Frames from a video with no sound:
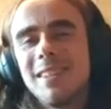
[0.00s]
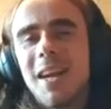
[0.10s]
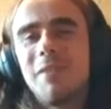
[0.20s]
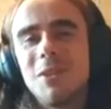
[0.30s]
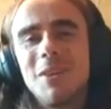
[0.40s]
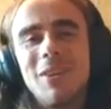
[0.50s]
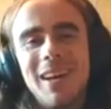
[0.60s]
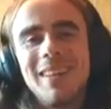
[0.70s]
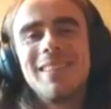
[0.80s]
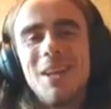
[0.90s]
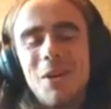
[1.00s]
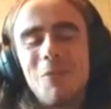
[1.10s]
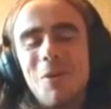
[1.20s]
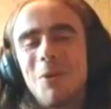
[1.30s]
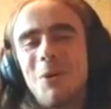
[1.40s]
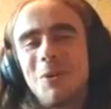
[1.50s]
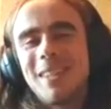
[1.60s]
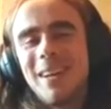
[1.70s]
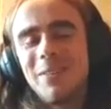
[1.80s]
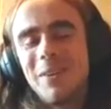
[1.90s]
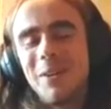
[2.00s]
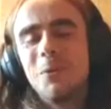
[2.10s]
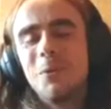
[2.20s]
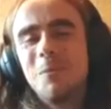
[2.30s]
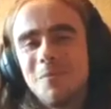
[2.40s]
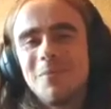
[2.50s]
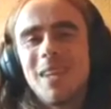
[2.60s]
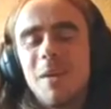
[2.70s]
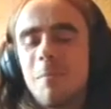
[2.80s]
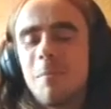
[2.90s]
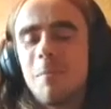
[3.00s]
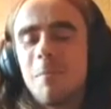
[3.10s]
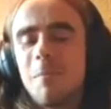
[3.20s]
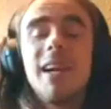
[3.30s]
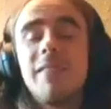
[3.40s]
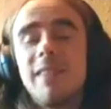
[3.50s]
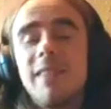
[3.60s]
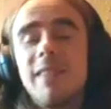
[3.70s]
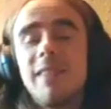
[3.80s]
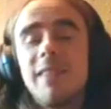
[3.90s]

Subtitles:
And after a real long day on the hill, get back and hot raro.